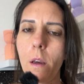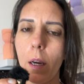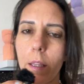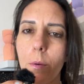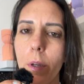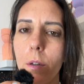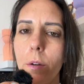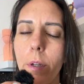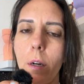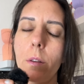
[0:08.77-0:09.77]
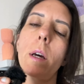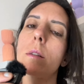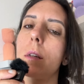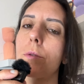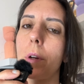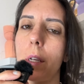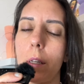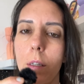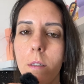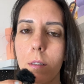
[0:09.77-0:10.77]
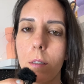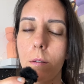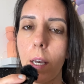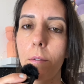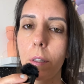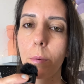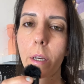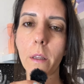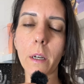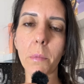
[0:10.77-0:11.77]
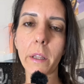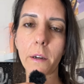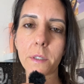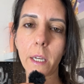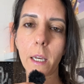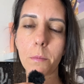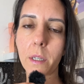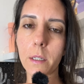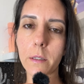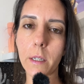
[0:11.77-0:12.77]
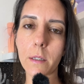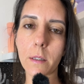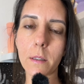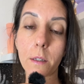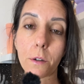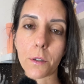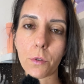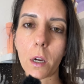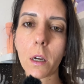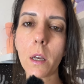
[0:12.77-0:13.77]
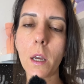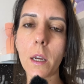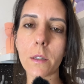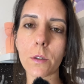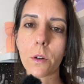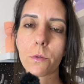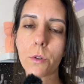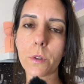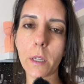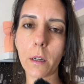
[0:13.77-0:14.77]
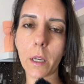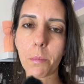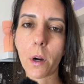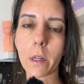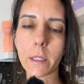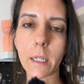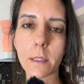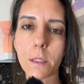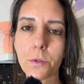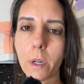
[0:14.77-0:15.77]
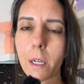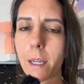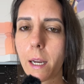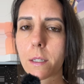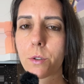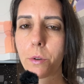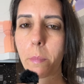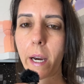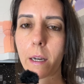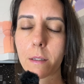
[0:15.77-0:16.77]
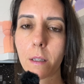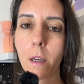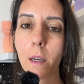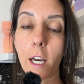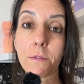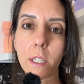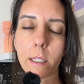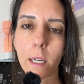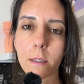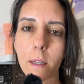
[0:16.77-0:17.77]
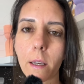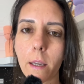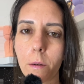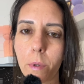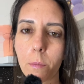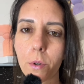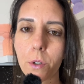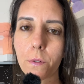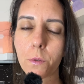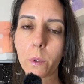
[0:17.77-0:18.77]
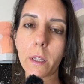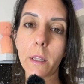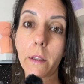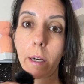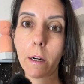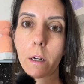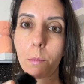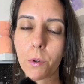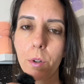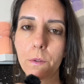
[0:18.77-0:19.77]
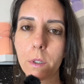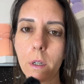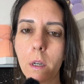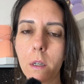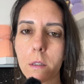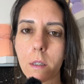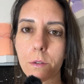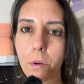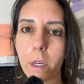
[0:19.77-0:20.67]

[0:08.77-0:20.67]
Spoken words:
I think we all know now that sunscreen is heavily regulated by the FDA because it is considered a drug. And so to sell a product as sunscreen, it has to pass FDA testing and be approved with their approved sunscreen